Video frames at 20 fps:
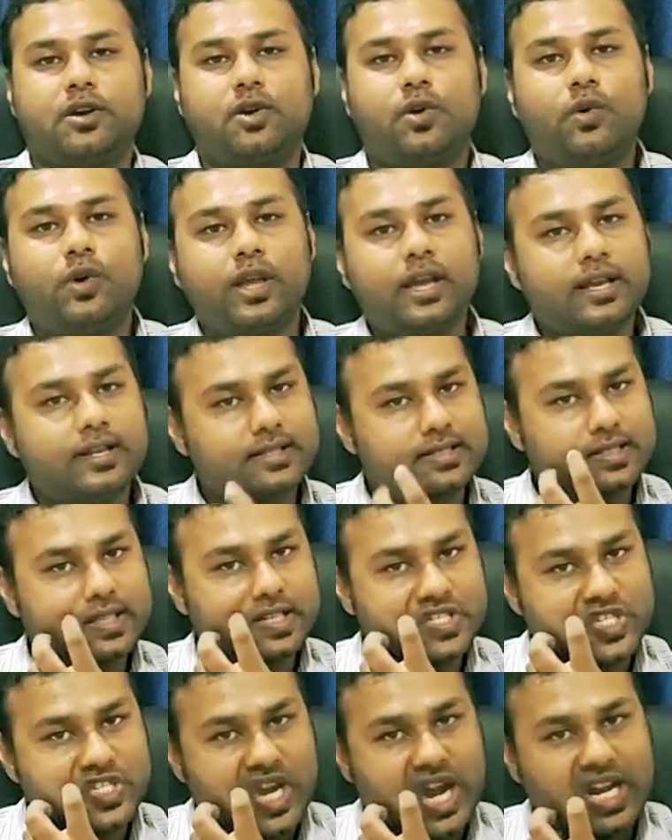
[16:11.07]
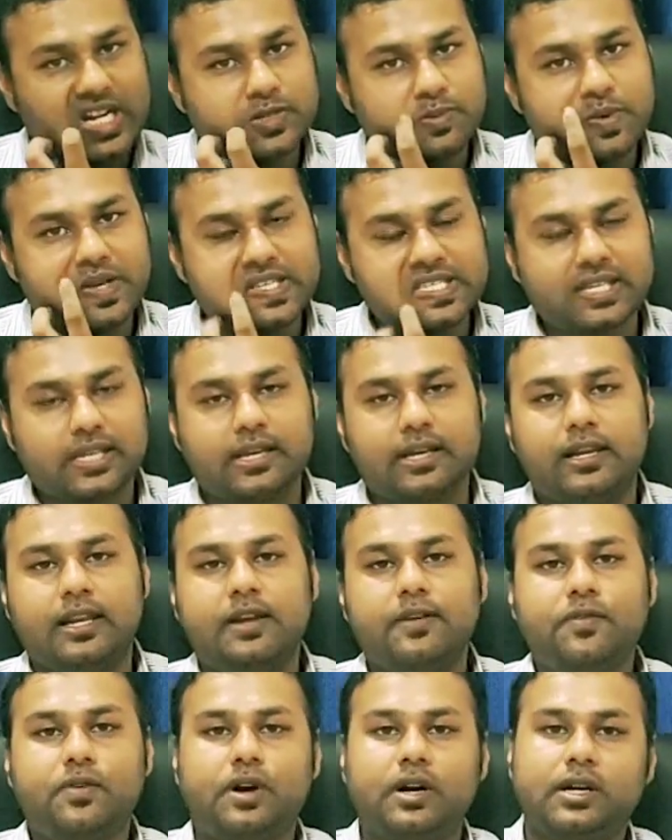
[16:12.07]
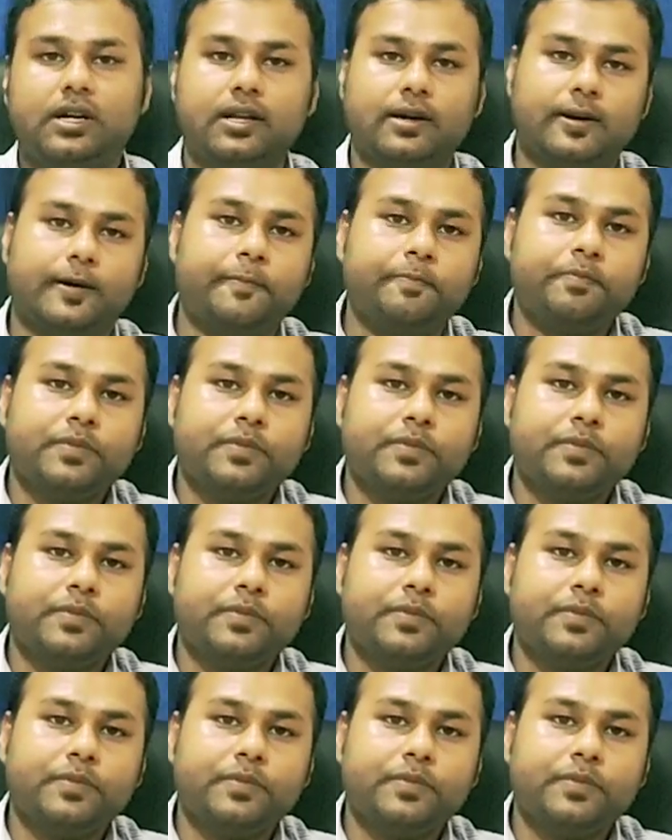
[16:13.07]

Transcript: Load is the charge, basically what